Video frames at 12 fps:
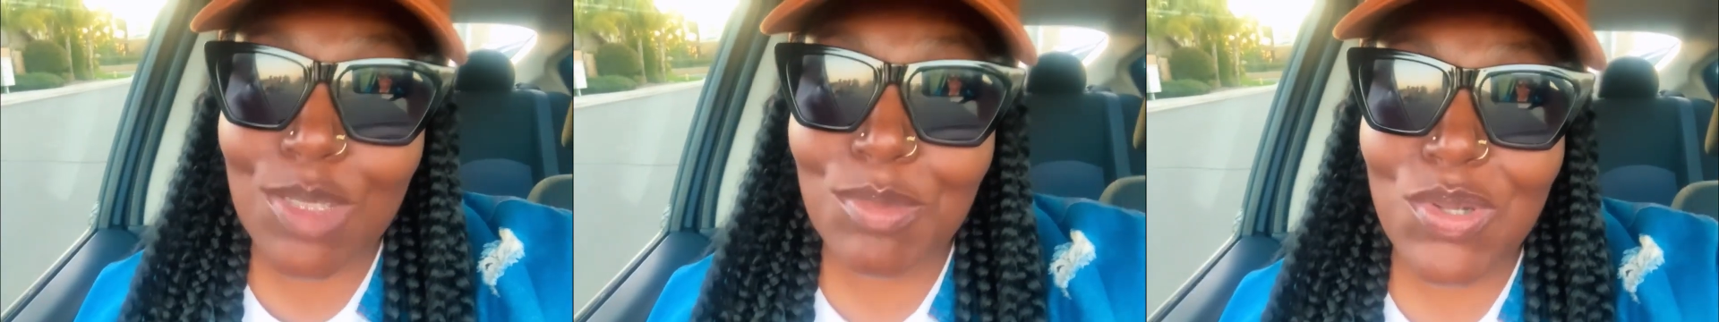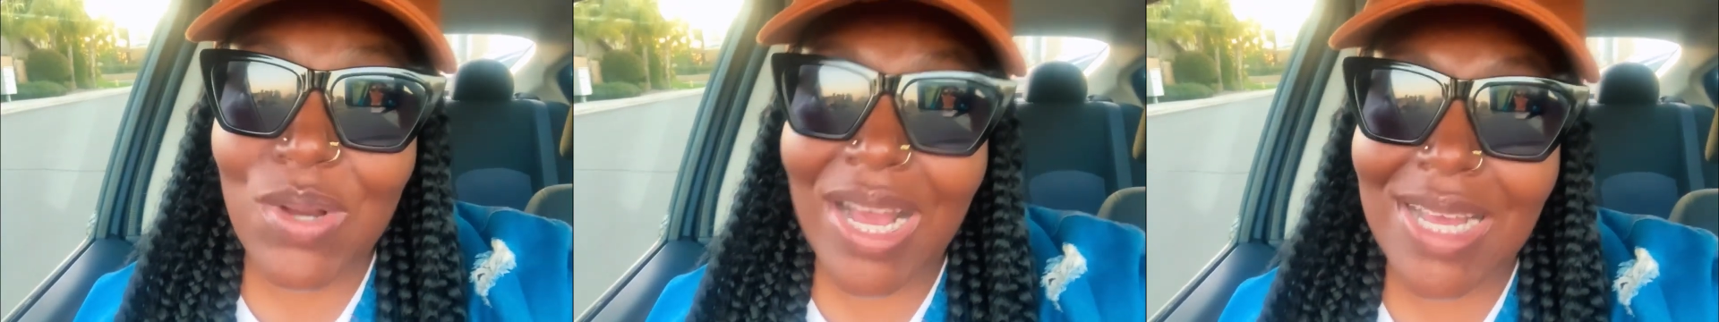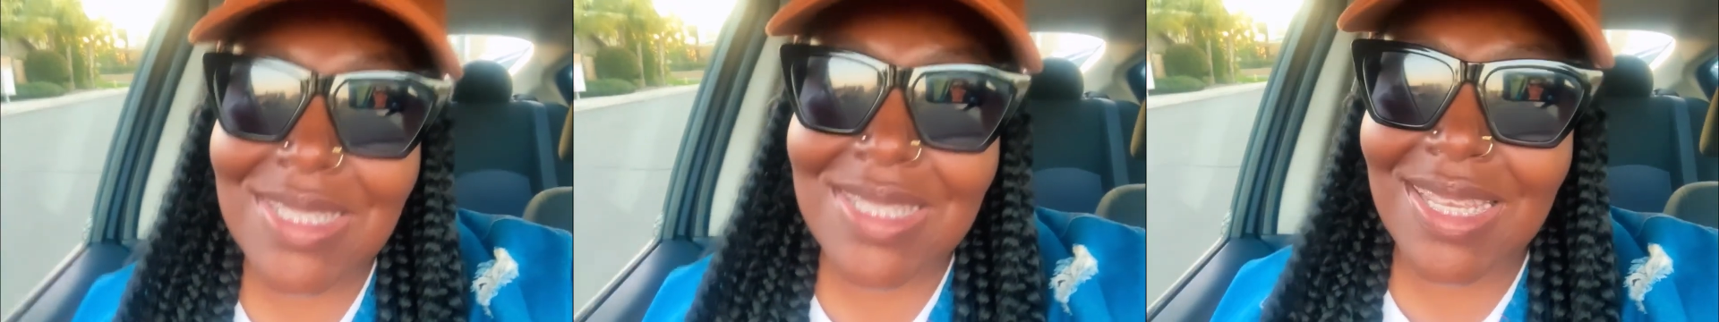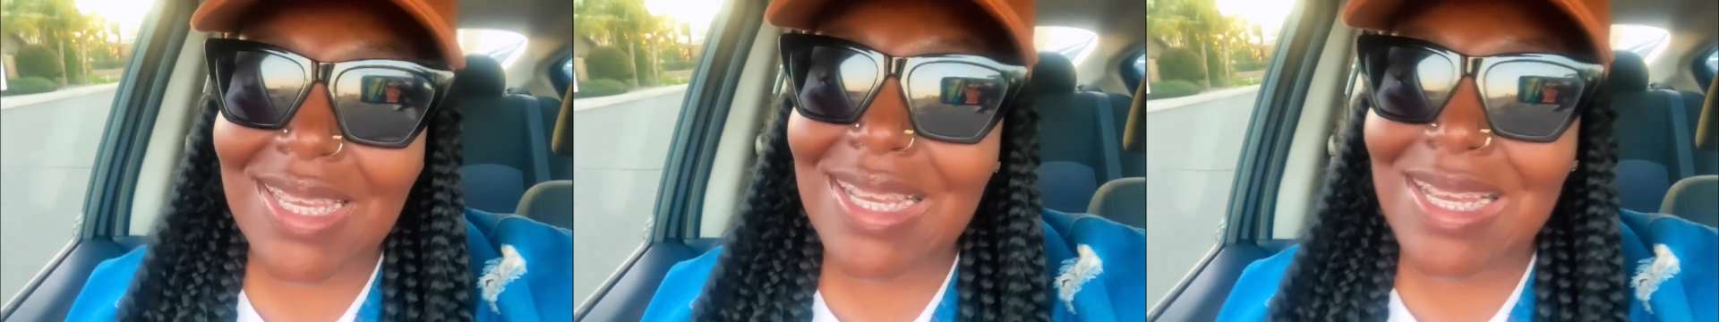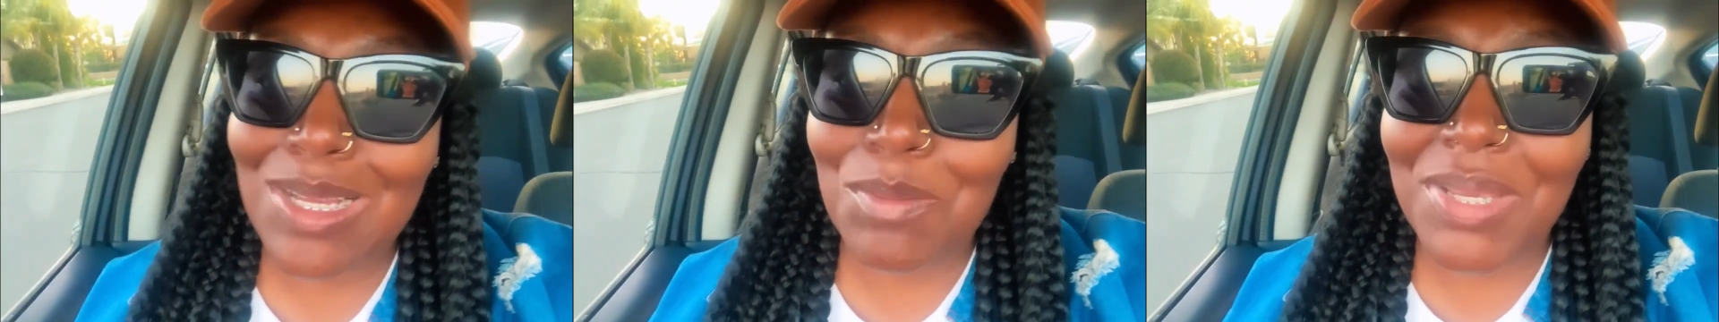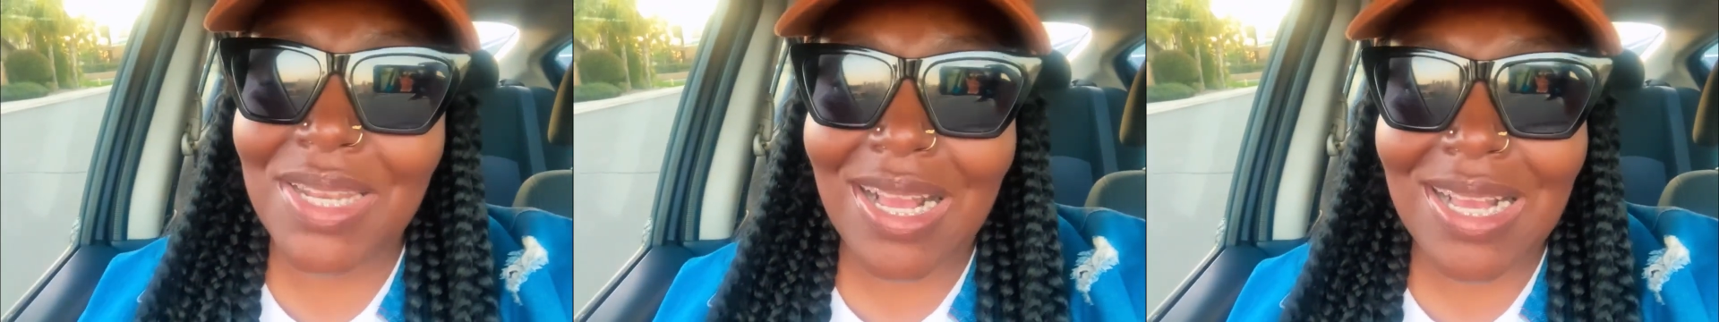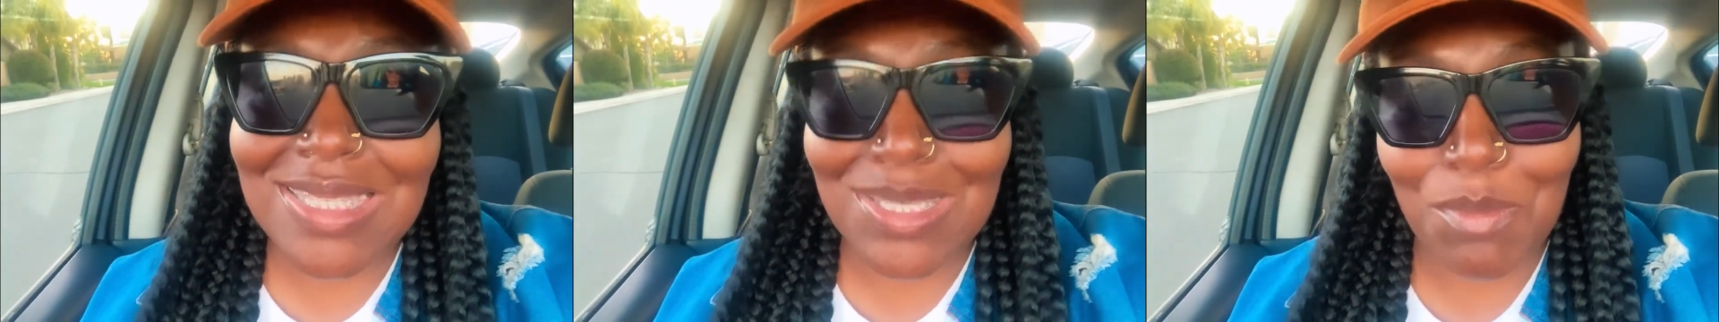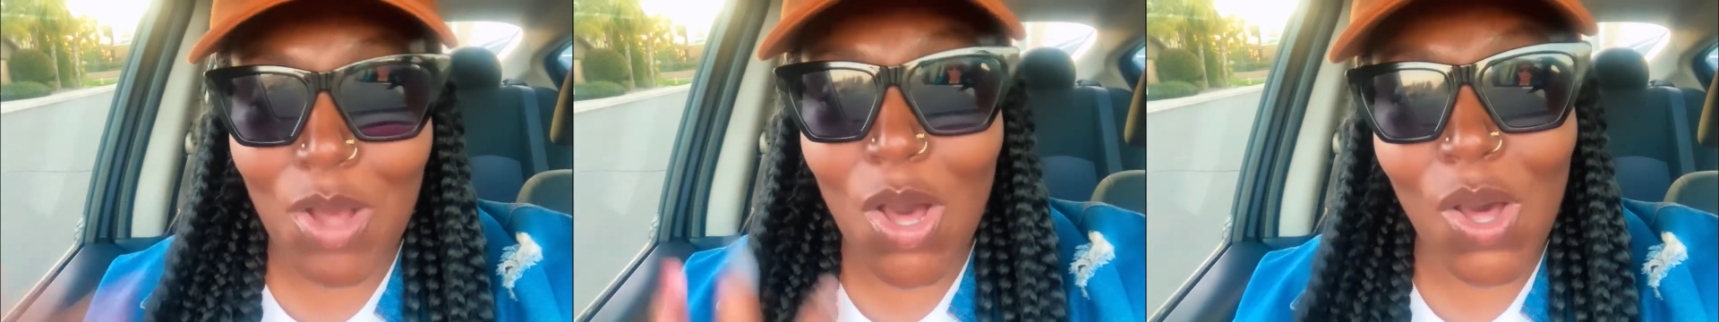new content coming. I got
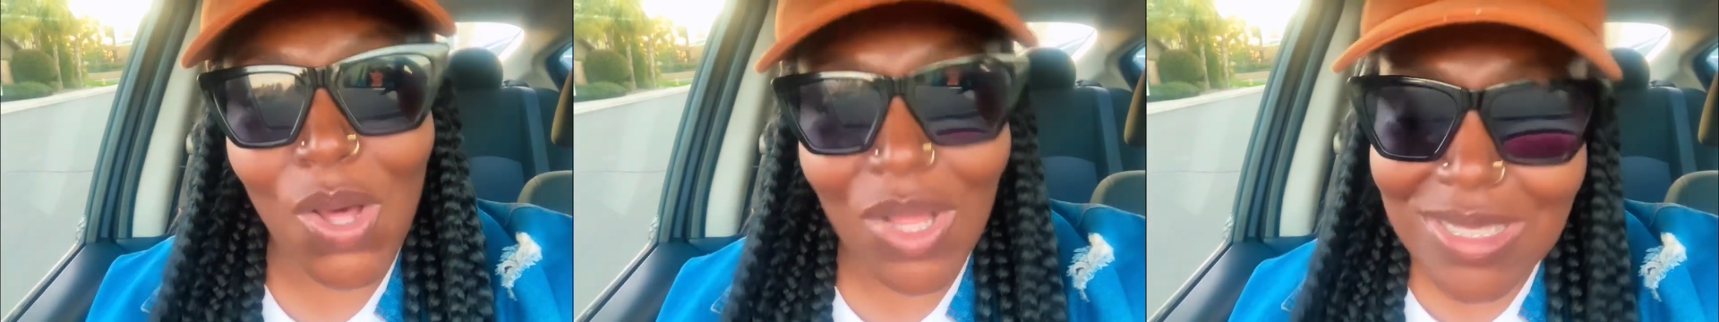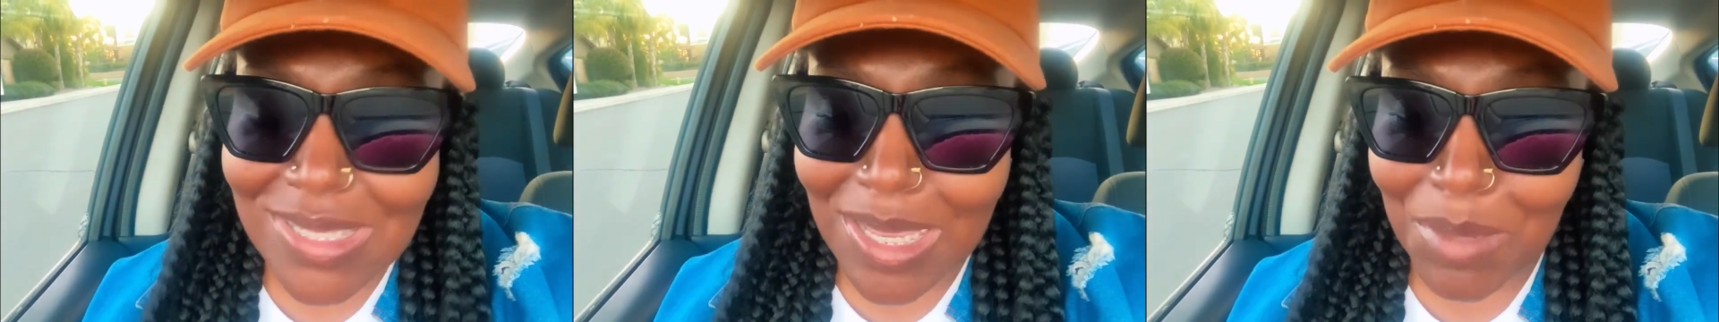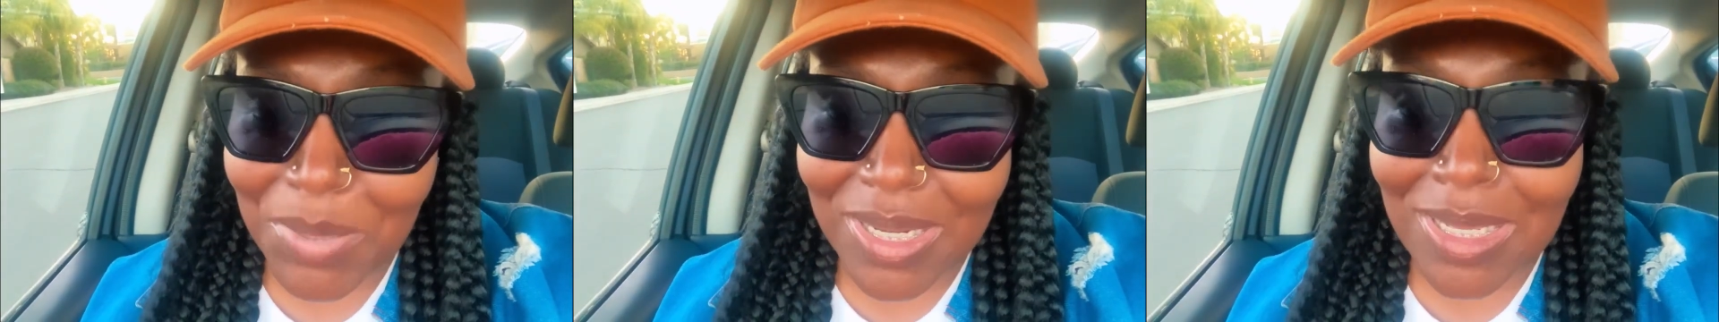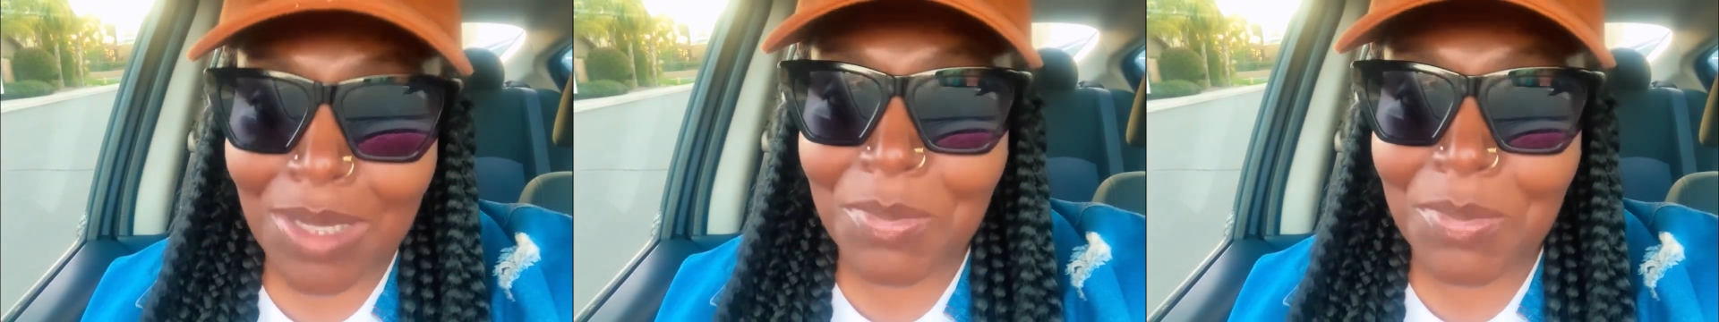some hauls coming up,